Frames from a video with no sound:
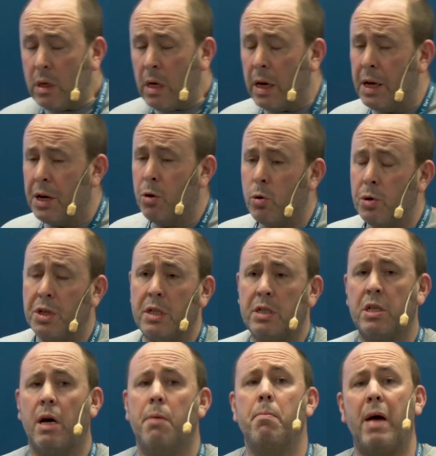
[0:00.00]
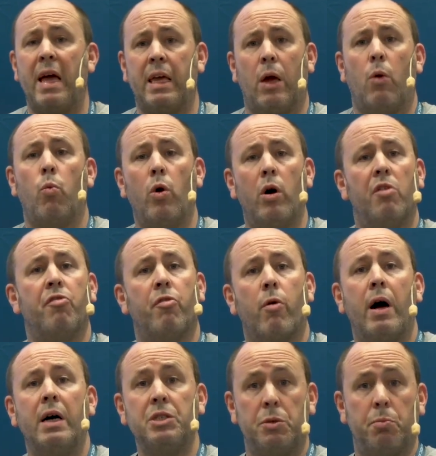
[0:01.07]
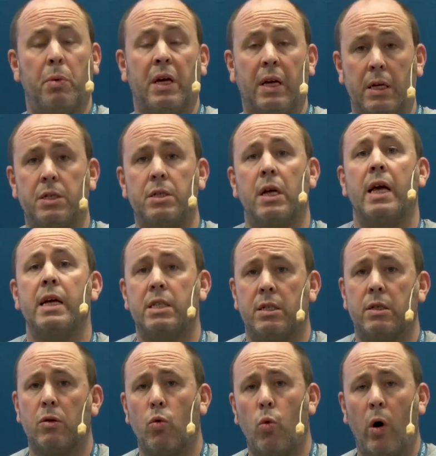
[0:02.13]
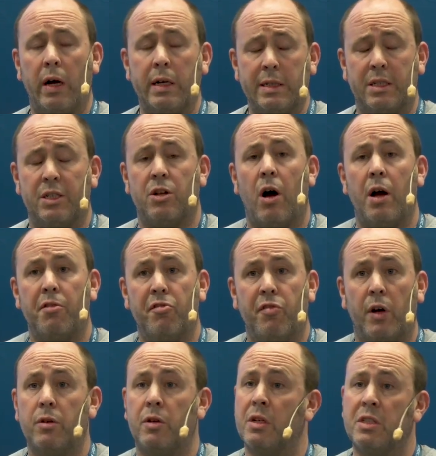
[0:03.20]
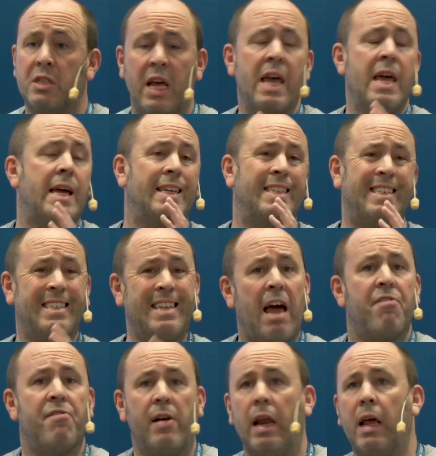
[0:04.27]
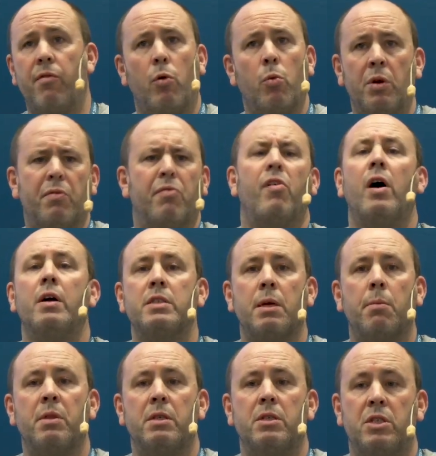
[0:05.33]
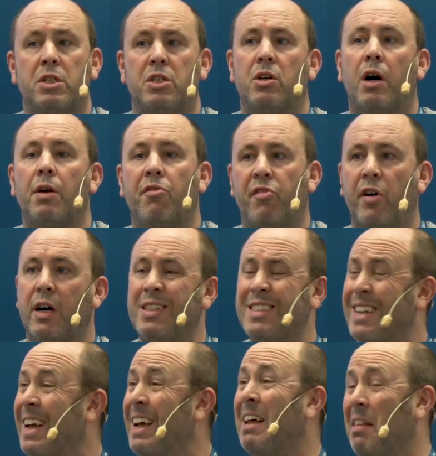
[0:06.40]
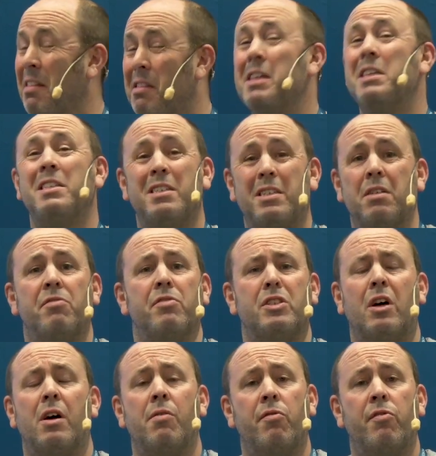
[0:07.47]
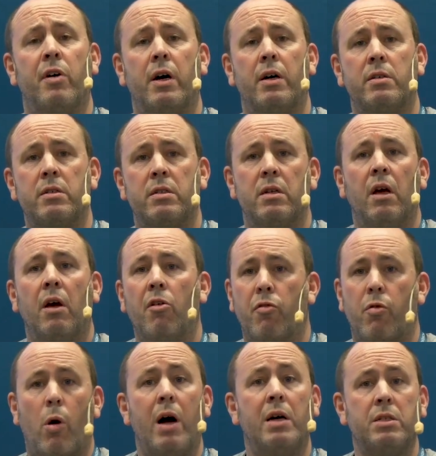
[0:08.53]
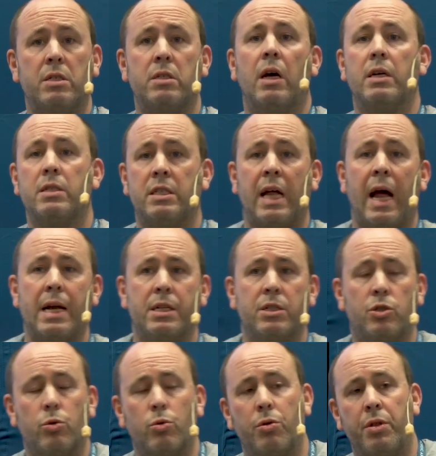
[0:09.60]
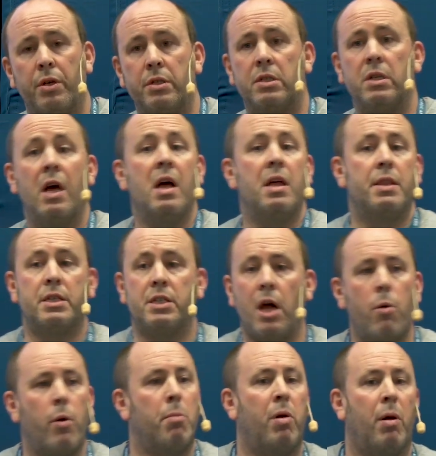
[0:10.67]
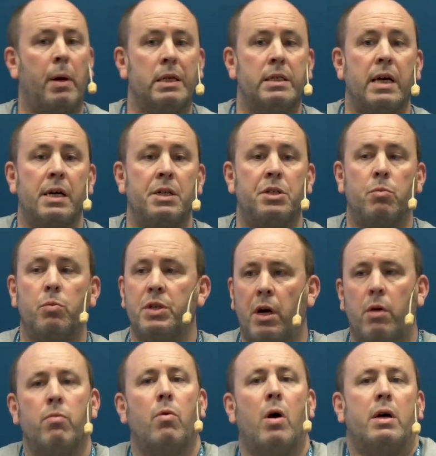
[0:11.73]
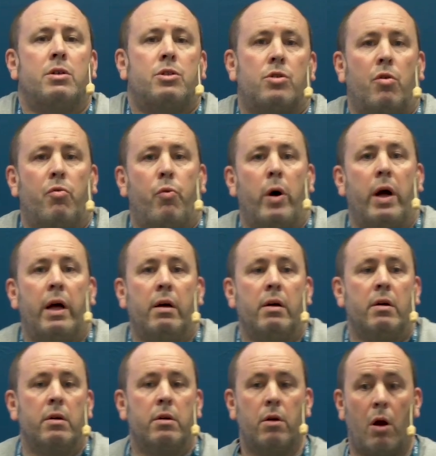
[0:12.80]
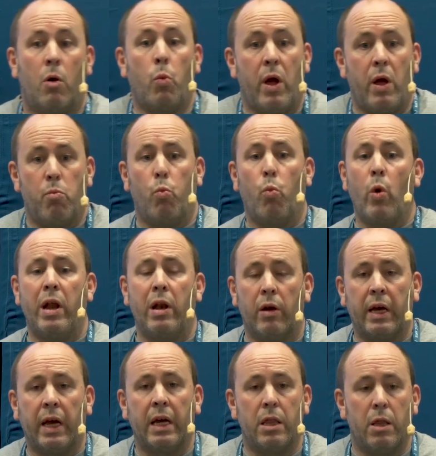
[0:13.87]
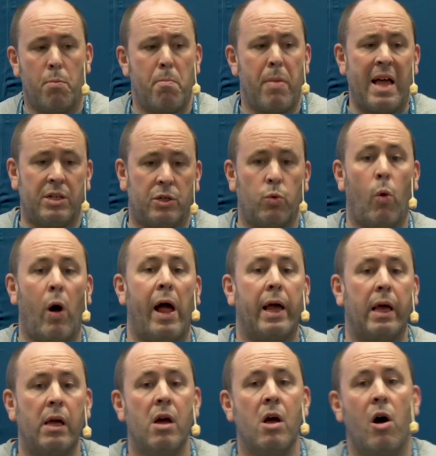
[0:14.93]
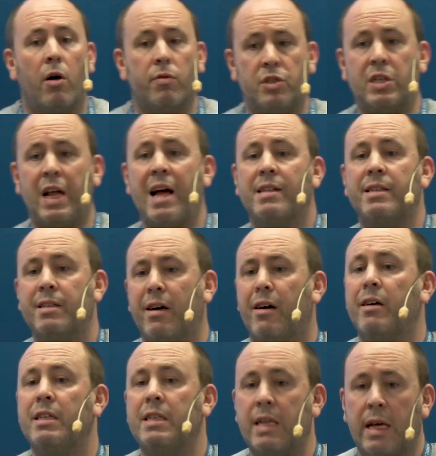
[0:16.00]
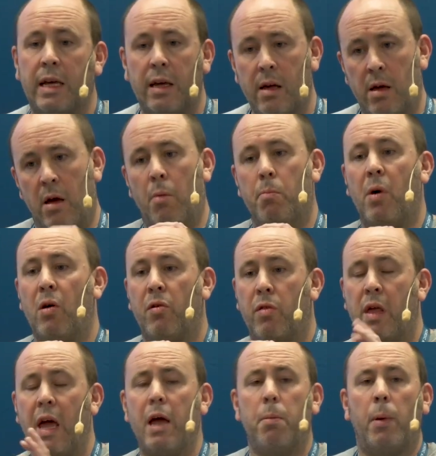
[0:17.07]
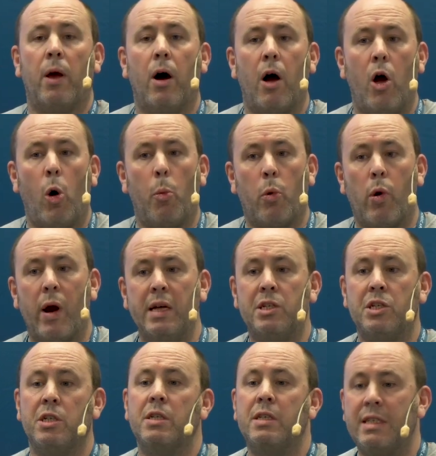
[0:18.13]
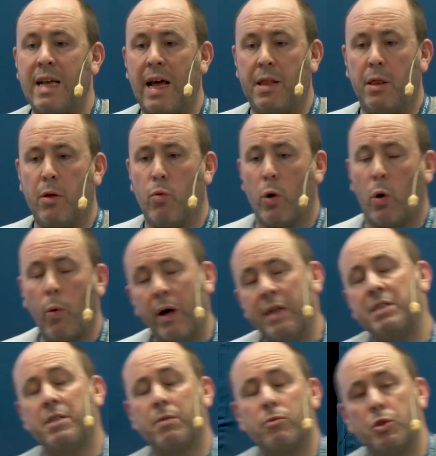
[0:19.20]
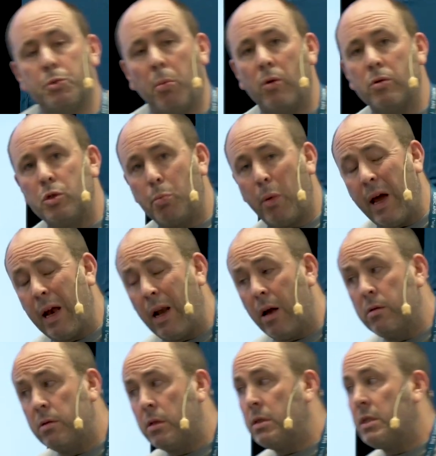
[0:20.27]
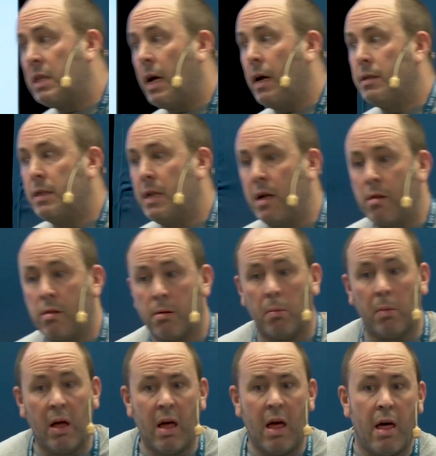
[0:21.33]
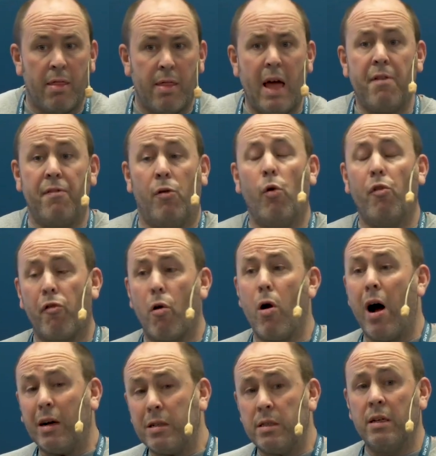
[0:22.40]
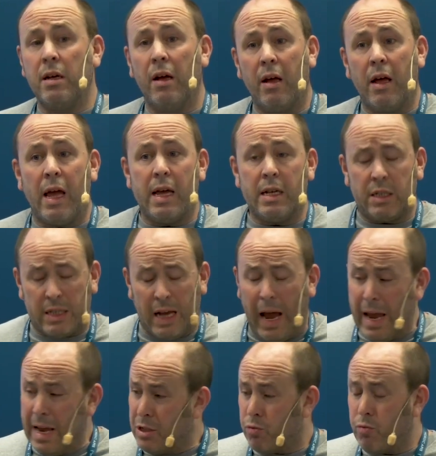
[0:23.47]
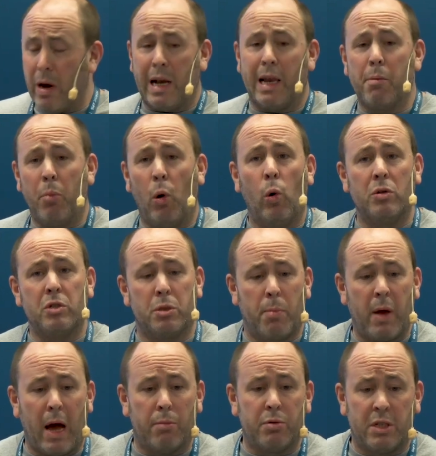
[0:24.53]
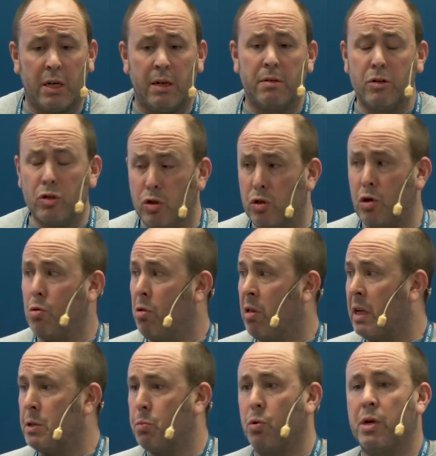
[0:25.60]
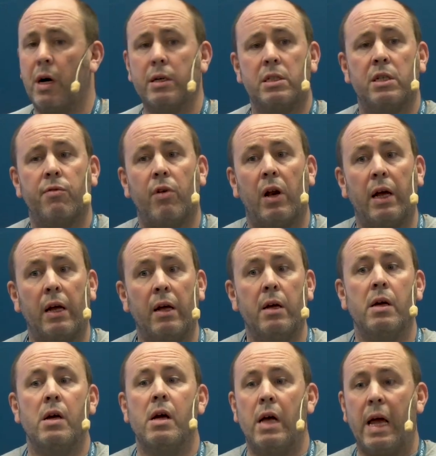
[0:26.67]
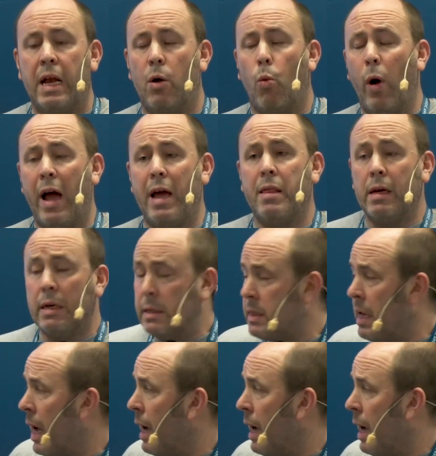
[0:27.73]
in order to make it work for us, because it's quite design focused. It's definitely, if you want to find something that's design first, this is design first. For us, as standards authors, there's no implementation. We don't write software. You know, we're looking at the best way of standardizing both the API operations and the request and response payloads that sit underneath them. Therefore, for us, it's really important to be able to do things productively in a way that